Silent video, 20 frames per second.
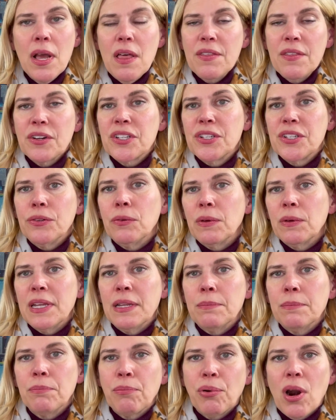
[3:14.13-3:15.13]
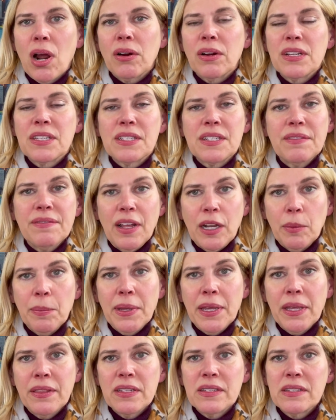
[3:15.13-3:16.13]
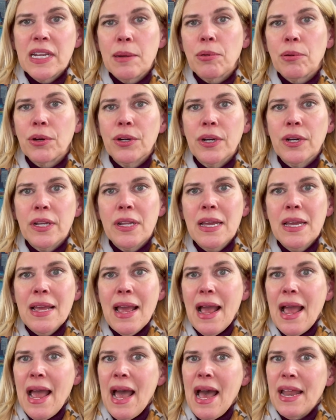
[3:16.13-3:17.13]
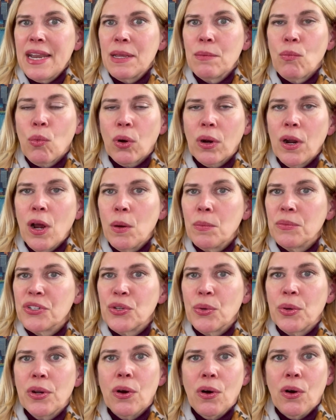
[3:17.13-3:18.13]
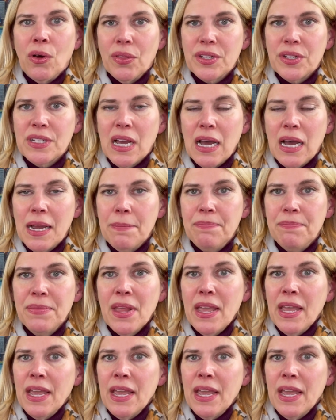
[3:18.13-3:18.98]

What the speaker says: They're still in progress developing this neighborhood, adding more homes to it all the time.